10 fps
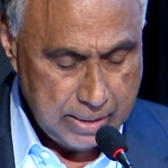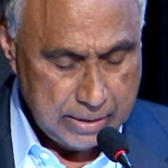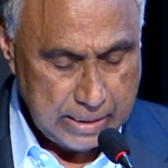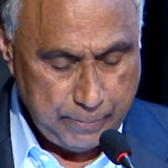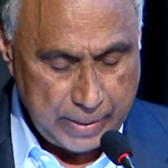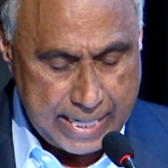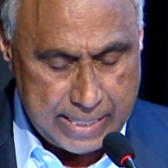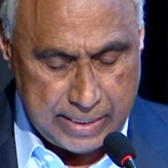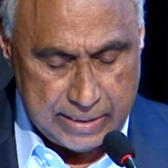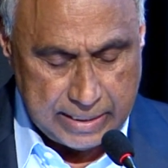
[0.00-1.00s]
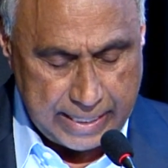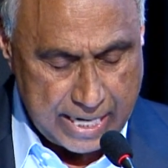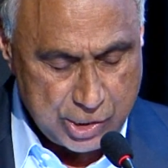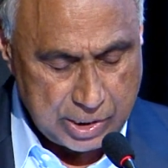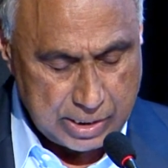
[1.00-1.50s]
the plantings and
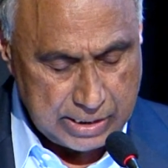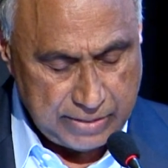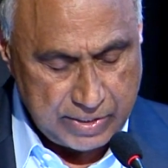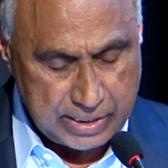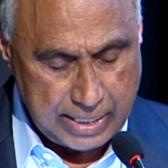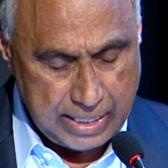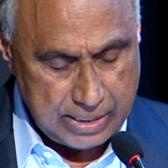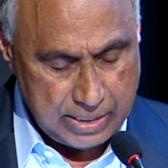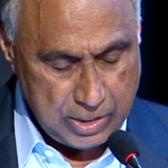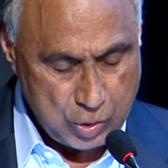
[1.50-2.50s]
action that we take